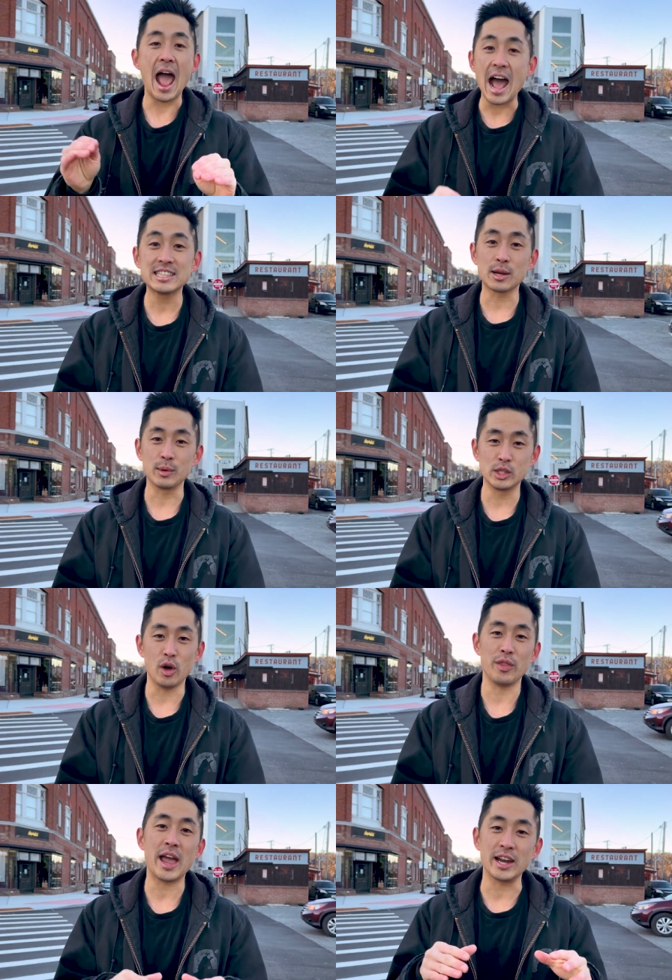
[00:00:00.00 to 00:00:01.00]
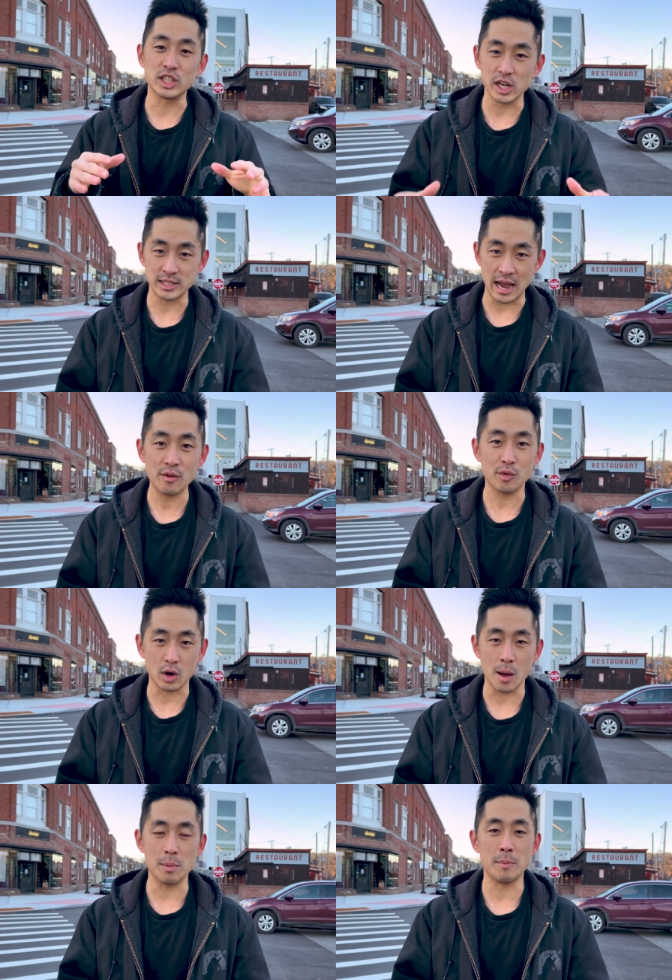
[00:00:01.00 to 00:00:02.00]
As a result, they had to shut down for a
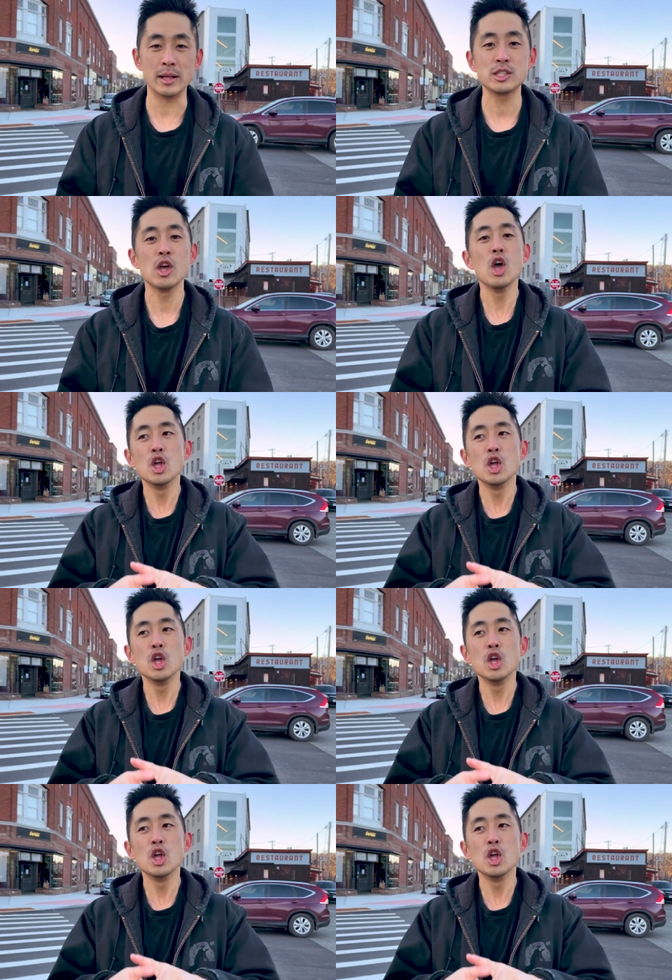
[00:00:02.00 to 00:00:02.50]
couple months.